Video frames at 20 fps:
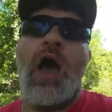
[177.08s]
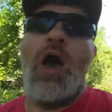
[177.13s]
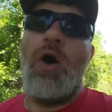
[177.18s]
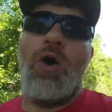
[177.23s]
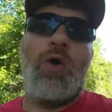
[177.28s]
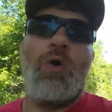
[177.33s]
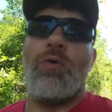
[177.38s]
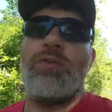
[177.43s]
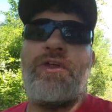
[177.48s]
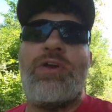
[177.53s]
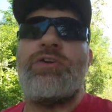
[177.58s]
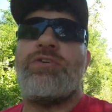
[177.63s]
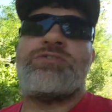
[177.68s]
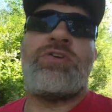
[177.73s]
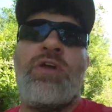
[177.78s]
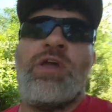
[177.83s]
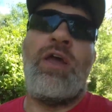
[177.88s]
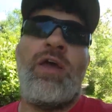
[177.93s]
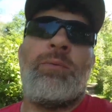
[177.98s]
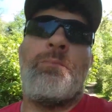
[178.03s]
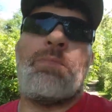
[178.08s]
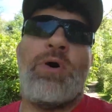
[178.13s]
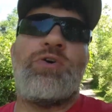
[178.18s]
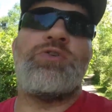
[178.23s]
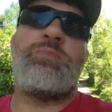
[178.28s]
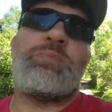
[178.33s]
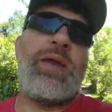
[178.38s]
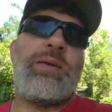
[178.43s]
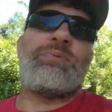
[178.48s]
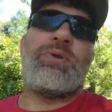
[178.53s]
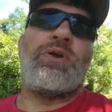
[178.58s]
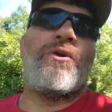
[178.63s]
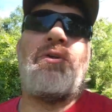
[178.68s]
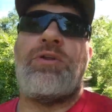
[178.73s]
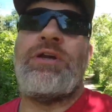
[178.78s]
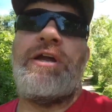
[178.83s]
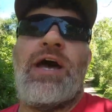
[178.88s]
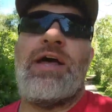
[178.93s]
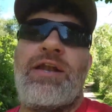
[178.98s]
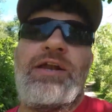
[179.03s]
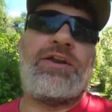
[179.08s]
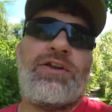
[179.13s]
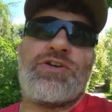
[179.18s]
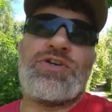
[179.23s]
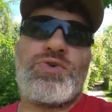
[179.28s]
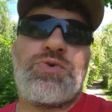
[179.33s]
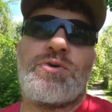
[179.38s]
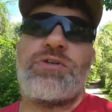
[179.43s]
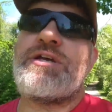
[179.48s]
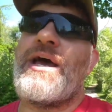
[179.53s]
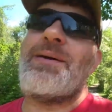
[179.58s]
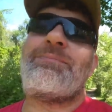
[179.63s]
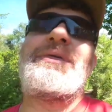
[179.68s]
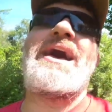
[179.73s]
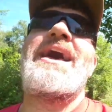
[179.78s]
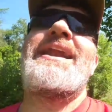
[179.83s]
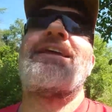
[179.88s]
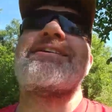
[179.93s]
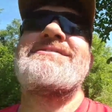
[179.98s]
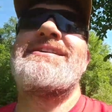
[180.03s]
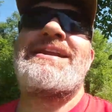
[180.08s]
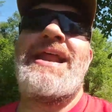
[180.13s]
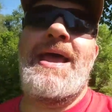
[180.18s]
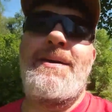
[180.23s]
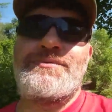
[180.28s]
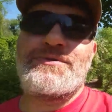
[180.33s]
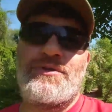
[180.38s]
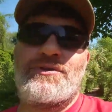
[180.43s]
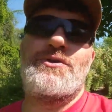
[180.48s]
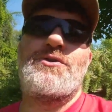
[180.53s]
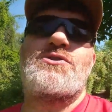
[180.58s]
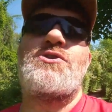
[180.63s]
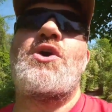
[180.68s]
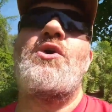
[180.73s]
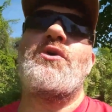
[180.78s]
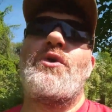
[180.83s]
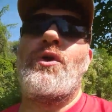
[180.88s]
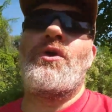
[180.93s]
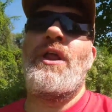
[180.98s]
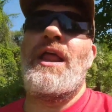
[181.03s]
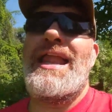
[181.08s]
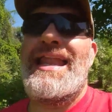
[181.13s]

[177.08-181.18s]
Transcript: oh, there's most people are only on it a short time. That is an absolute total